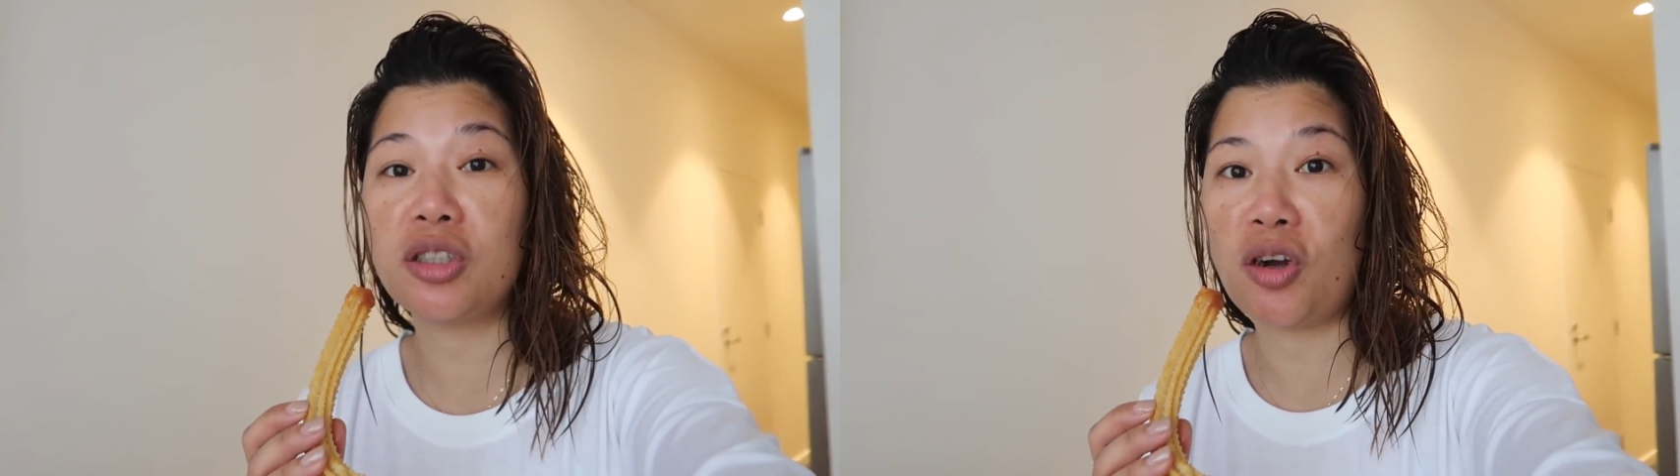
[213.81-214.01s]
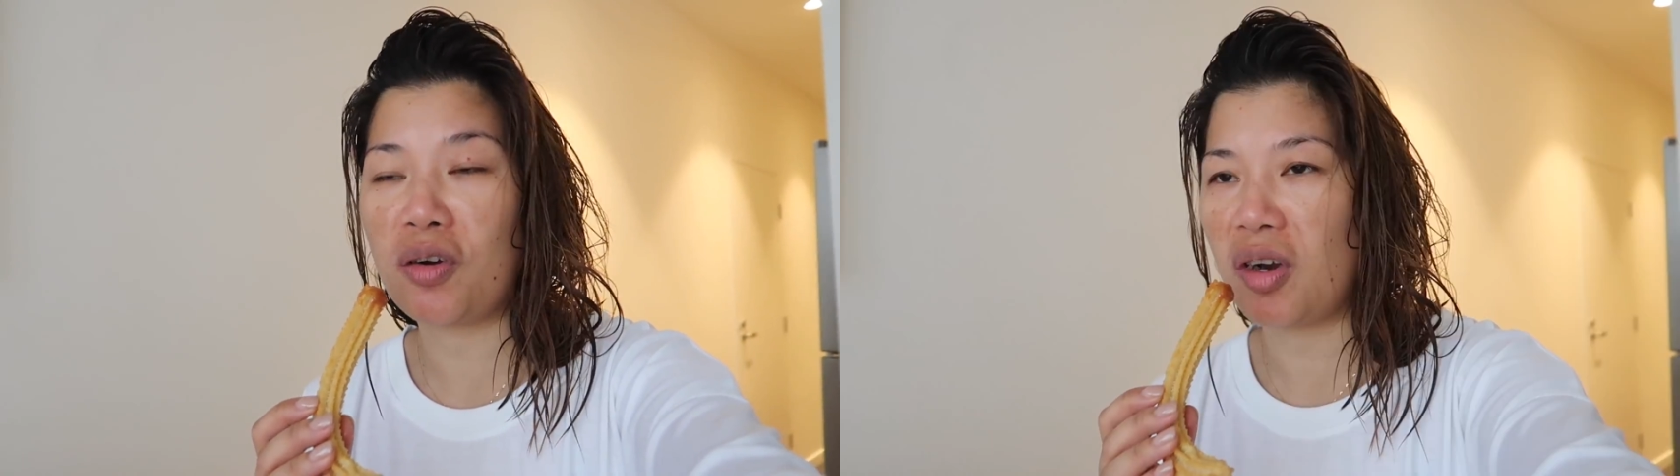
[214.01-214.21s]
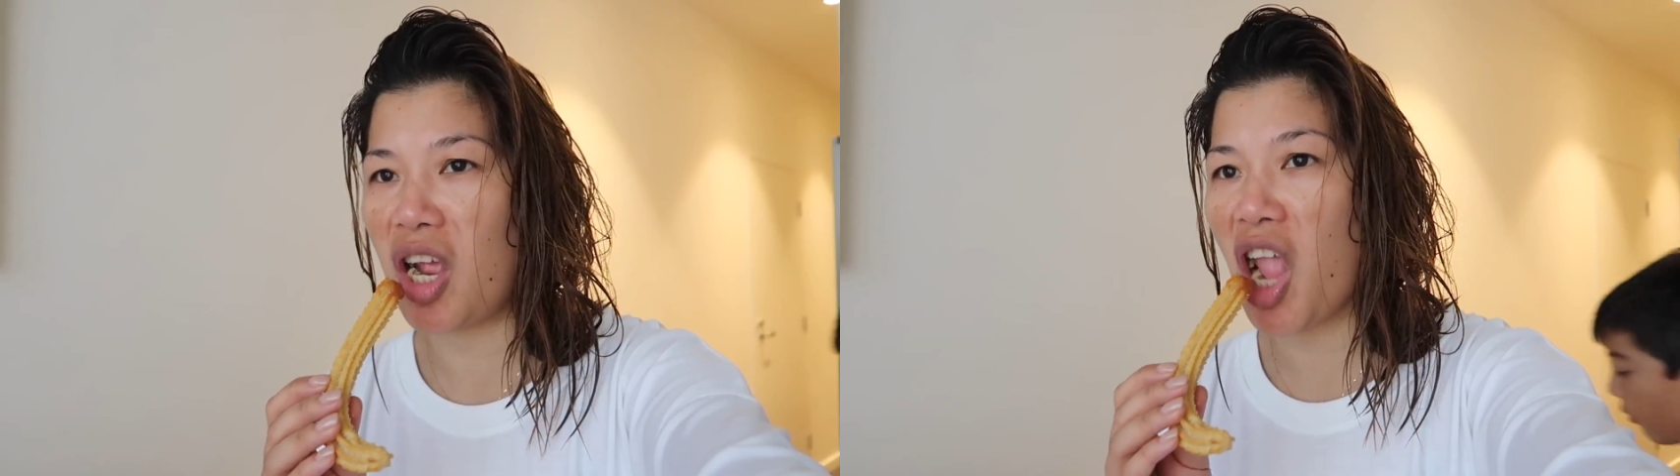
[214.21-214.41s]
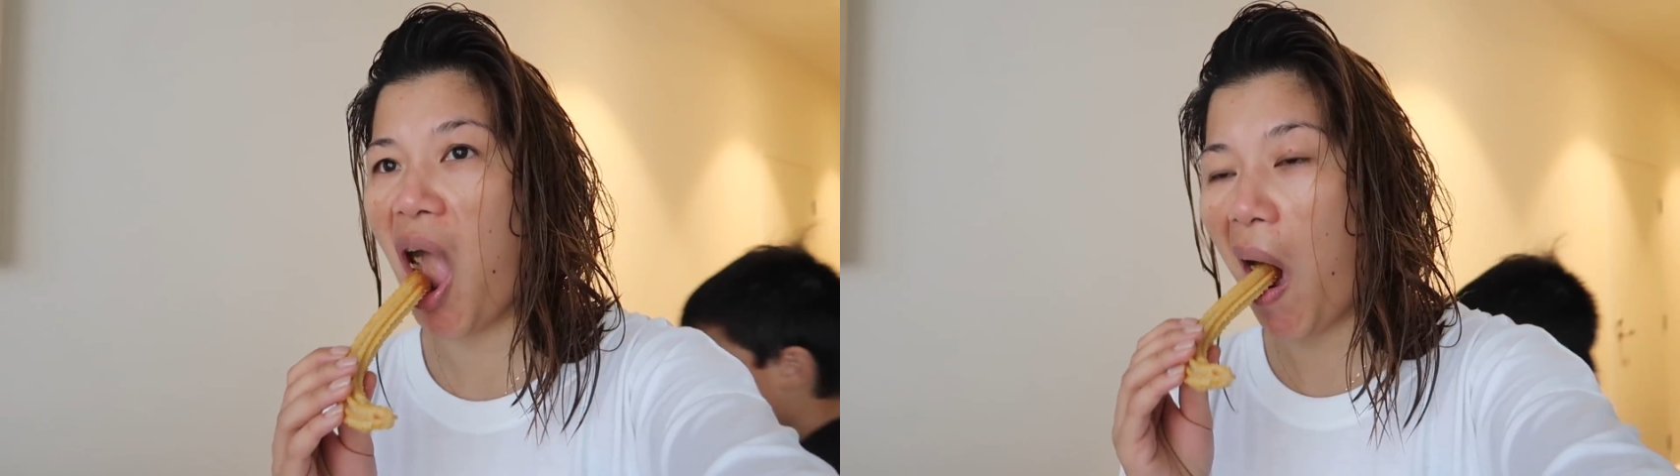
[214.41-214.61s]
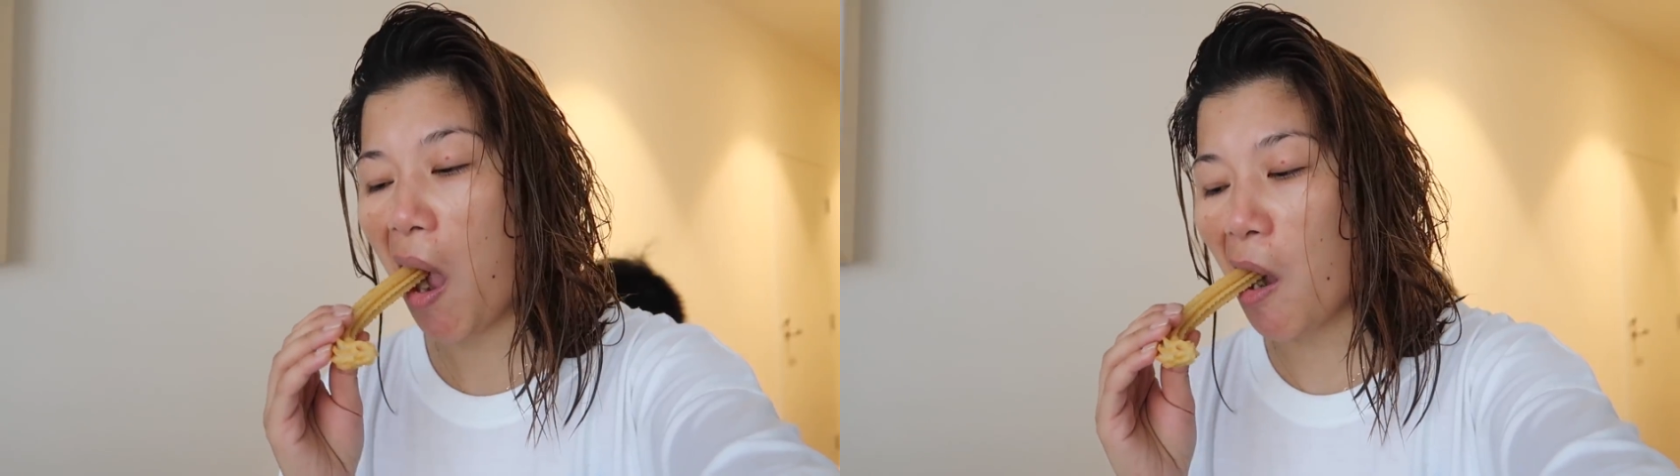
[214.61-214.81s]
chocolate.
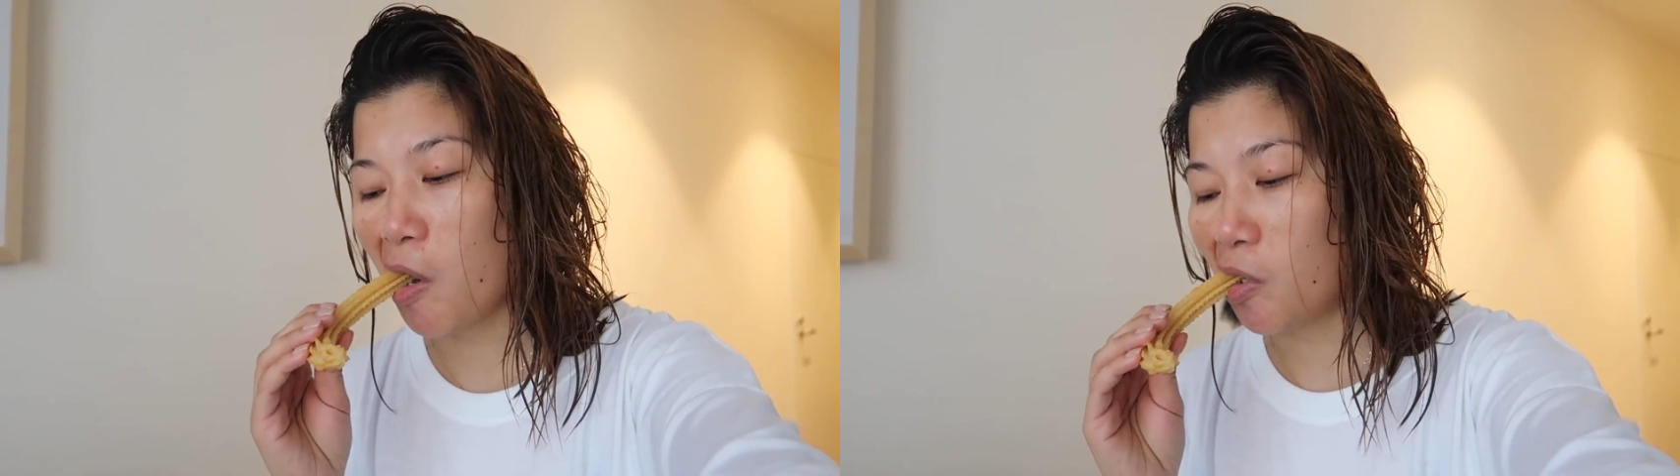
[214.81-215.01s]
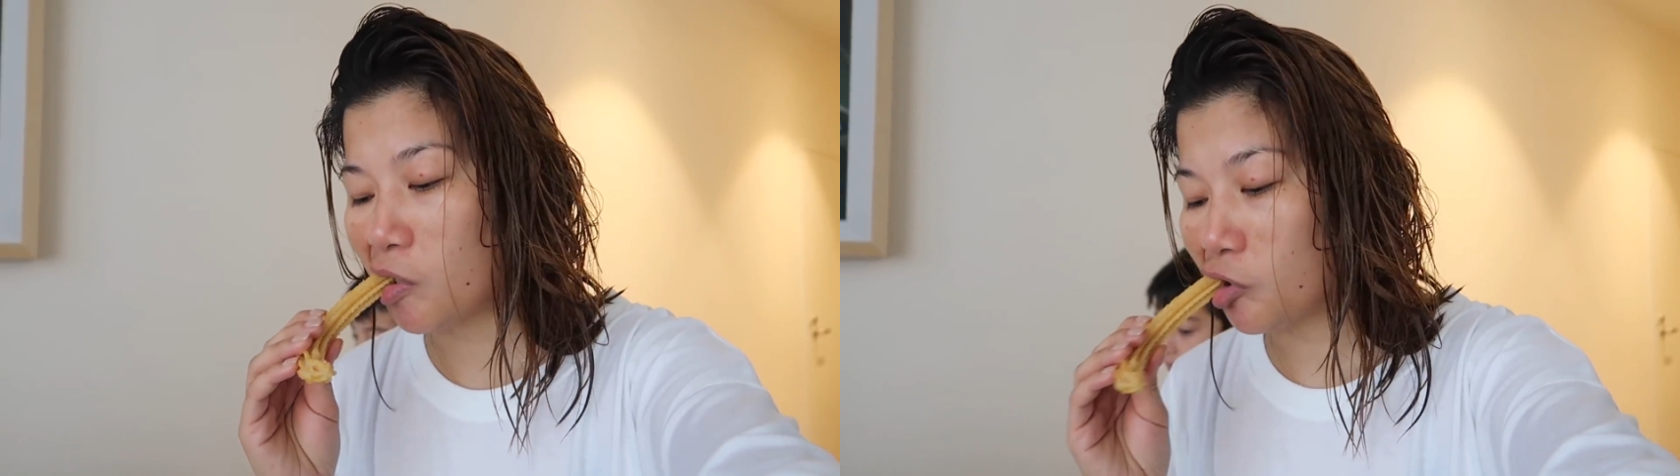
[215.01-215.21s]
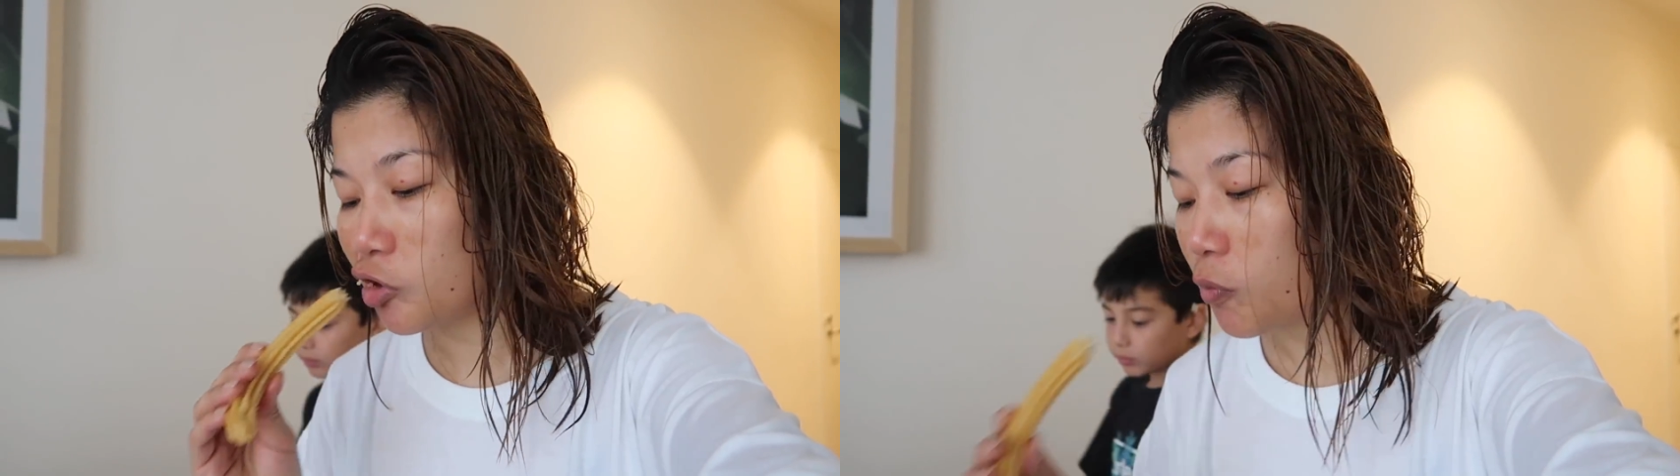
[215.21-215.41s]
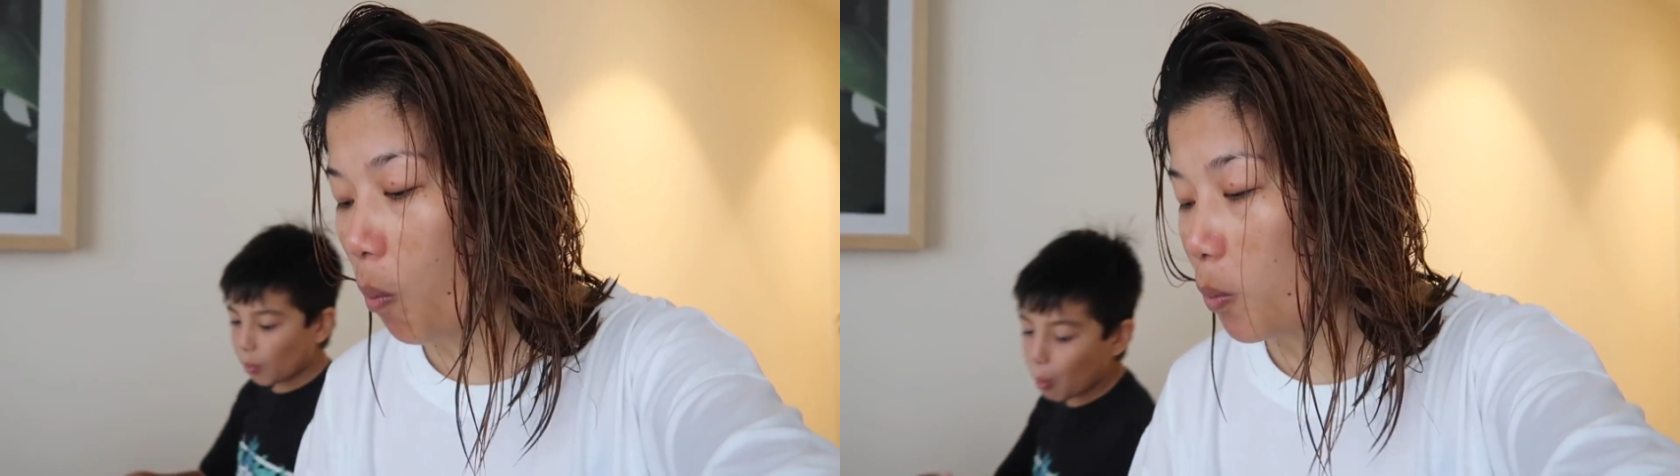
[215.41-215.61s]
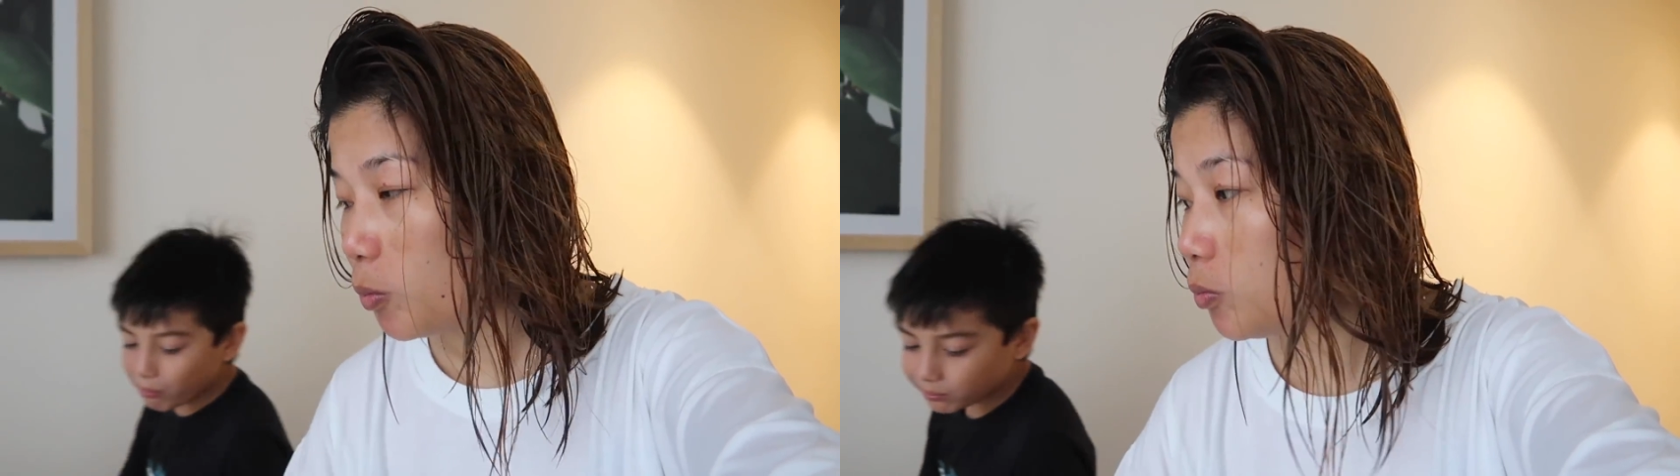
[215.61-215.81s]
Mm-hmm. Did you get the
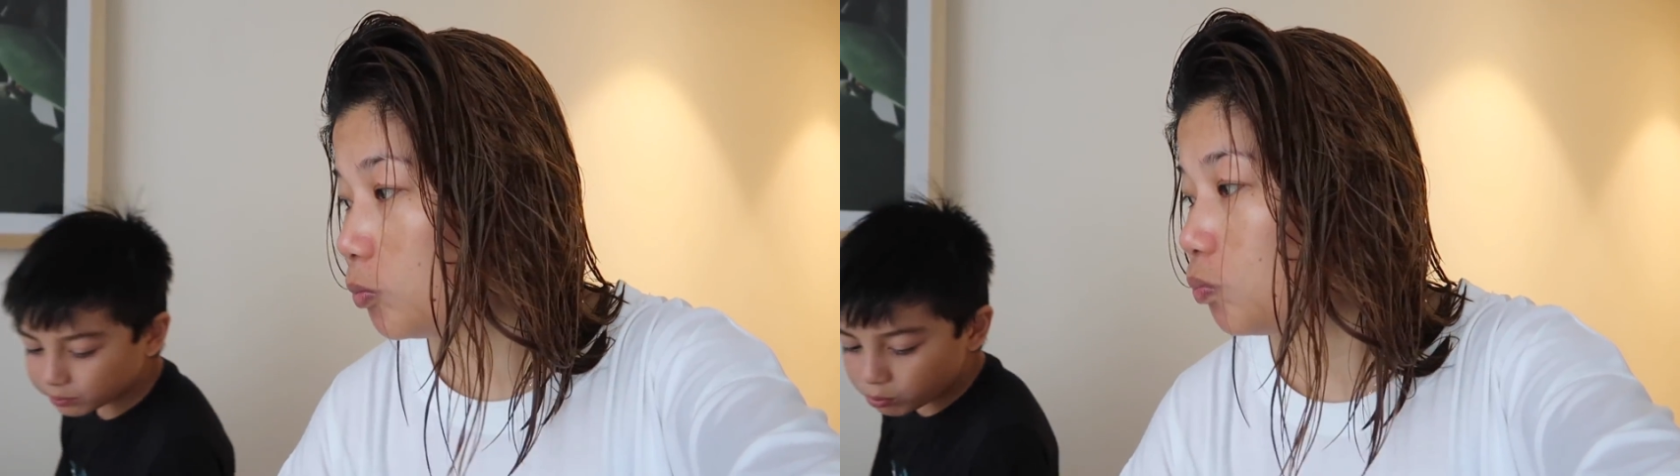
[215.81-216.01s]
milk?